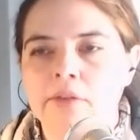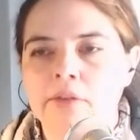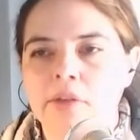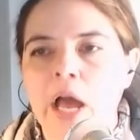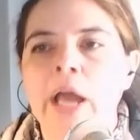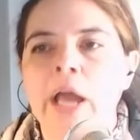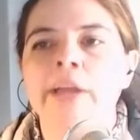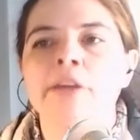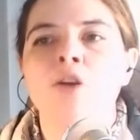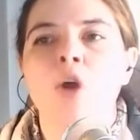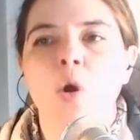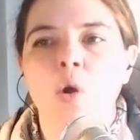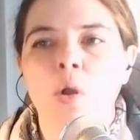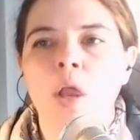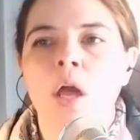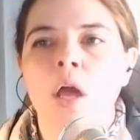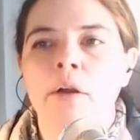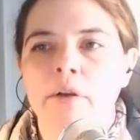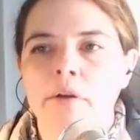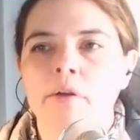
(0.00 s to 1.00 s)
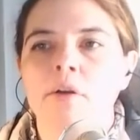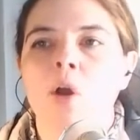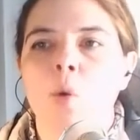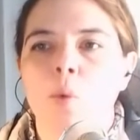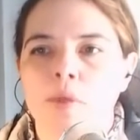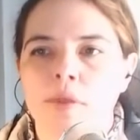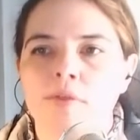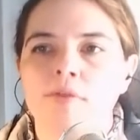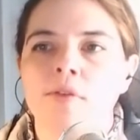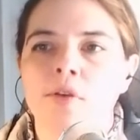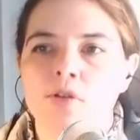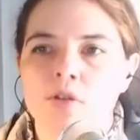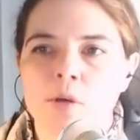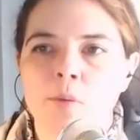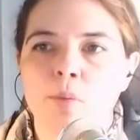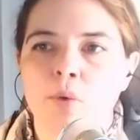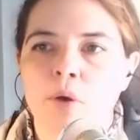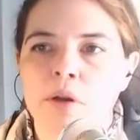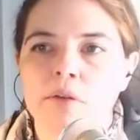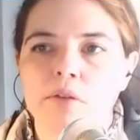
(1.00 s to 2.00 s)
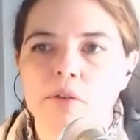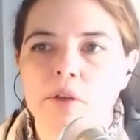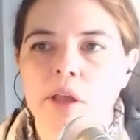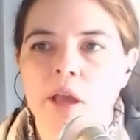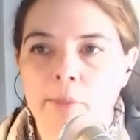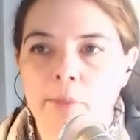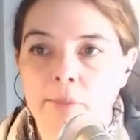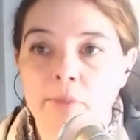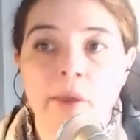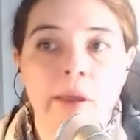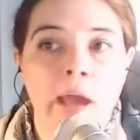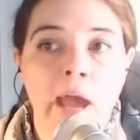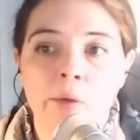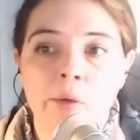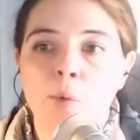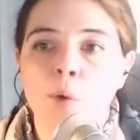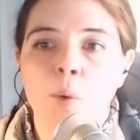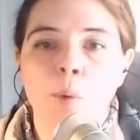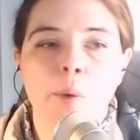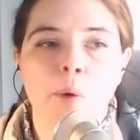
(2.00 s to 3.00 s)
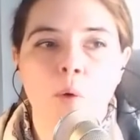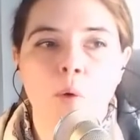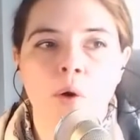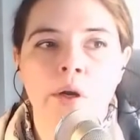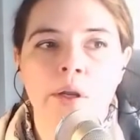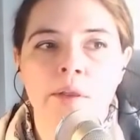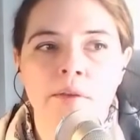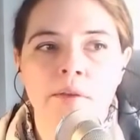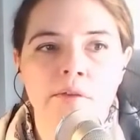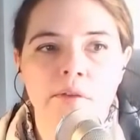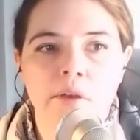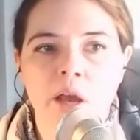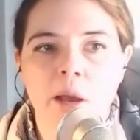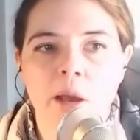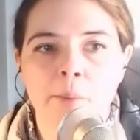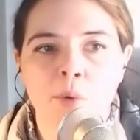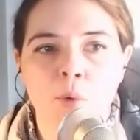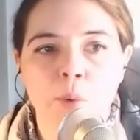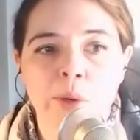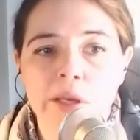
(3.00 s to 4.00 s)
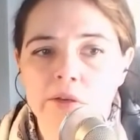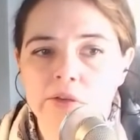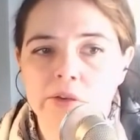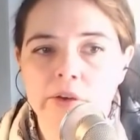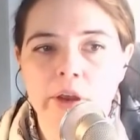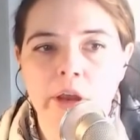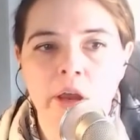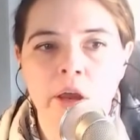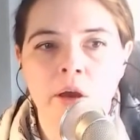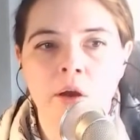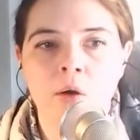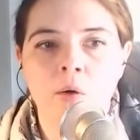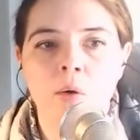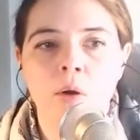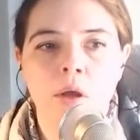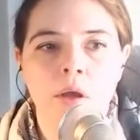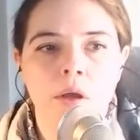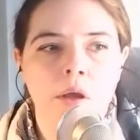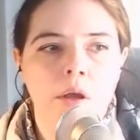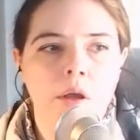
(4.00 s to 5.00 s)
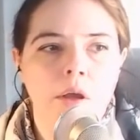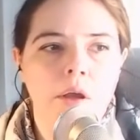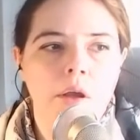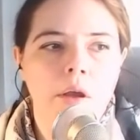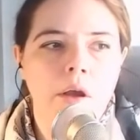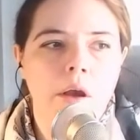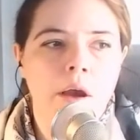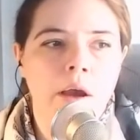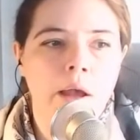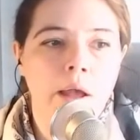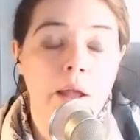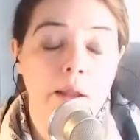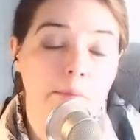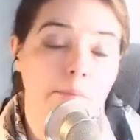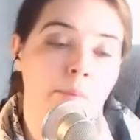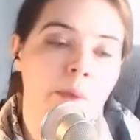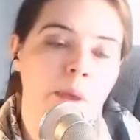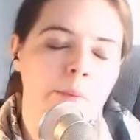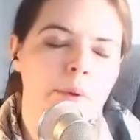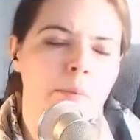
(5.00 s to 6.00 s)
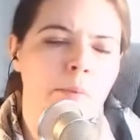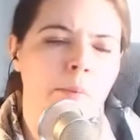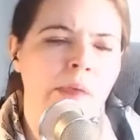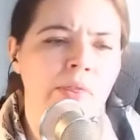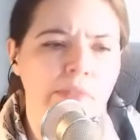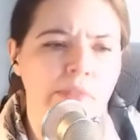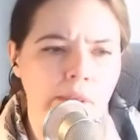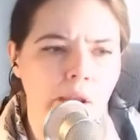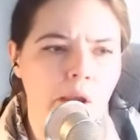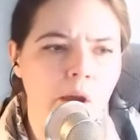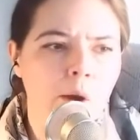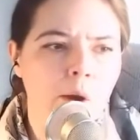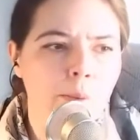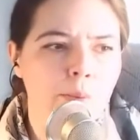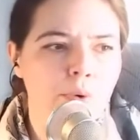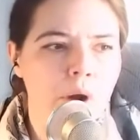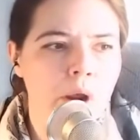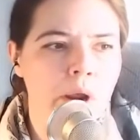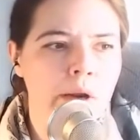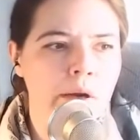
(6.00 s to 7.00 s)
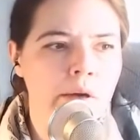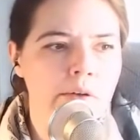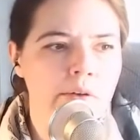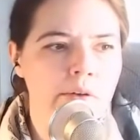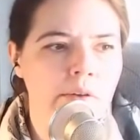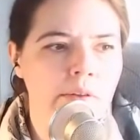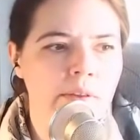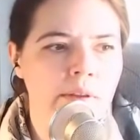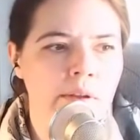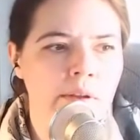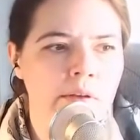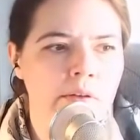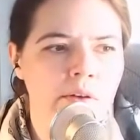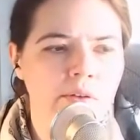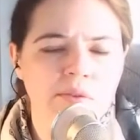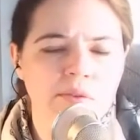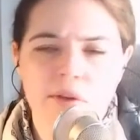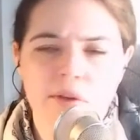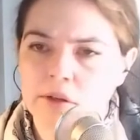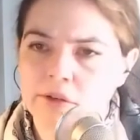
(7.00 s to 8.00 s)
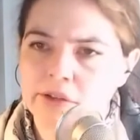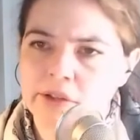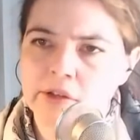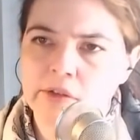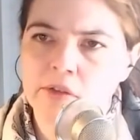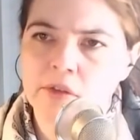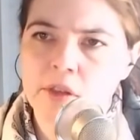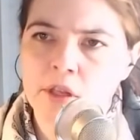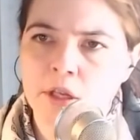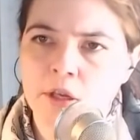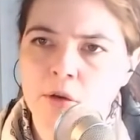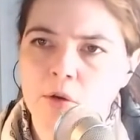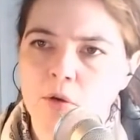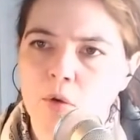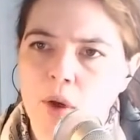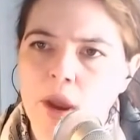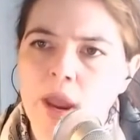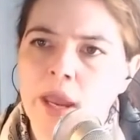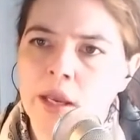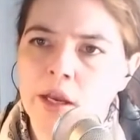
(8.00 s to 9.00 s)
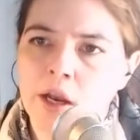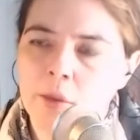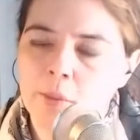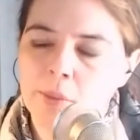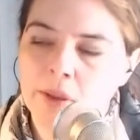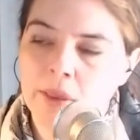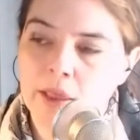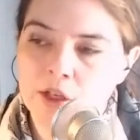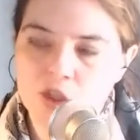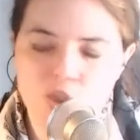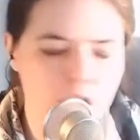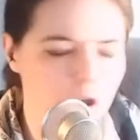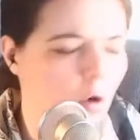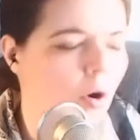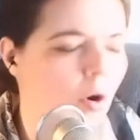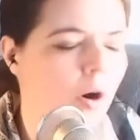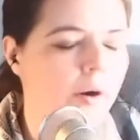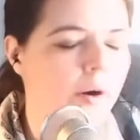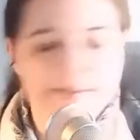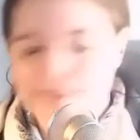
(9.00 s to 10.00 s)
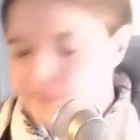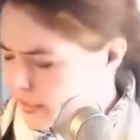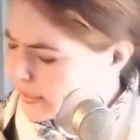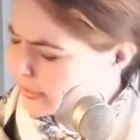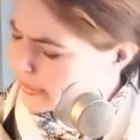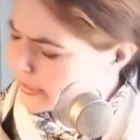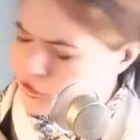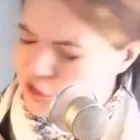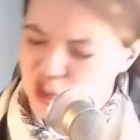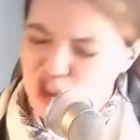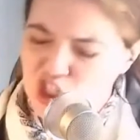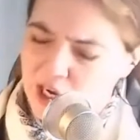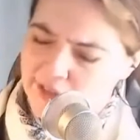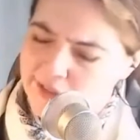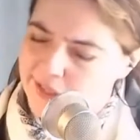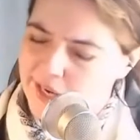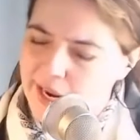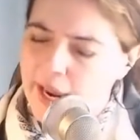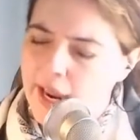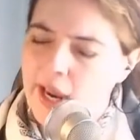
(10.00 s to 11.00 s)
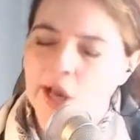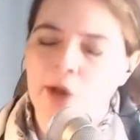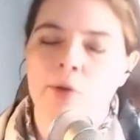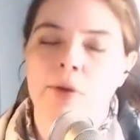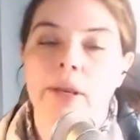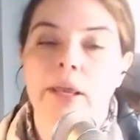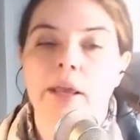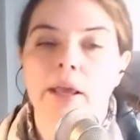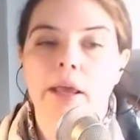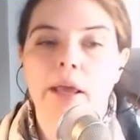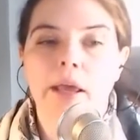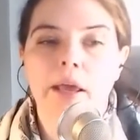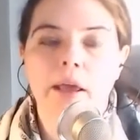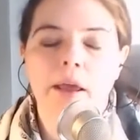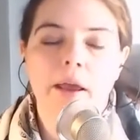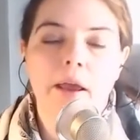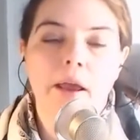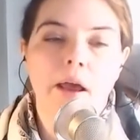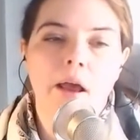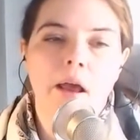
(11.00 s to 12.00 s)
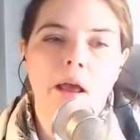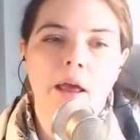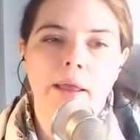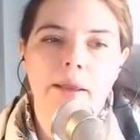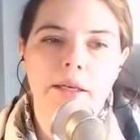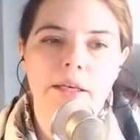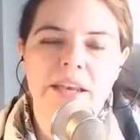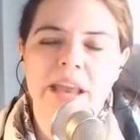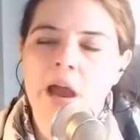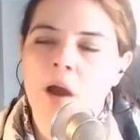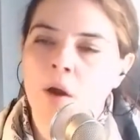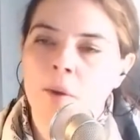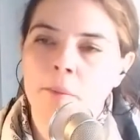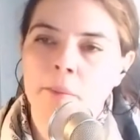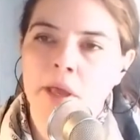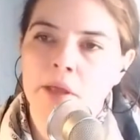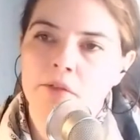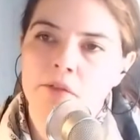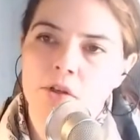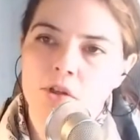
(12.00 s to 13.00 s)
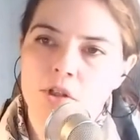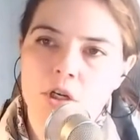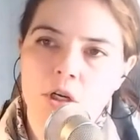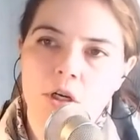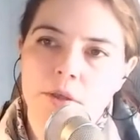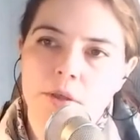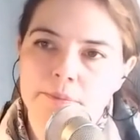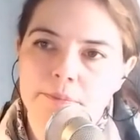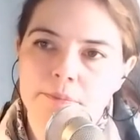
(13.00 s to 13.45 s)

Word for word: I no longer know what the future brings. Had we recorded this a couple weeks ago, maybe a month ago, prior to the difficulties in the Ukraine, I'd be like, sure, it's going to get shut down. Now I'm not so sure.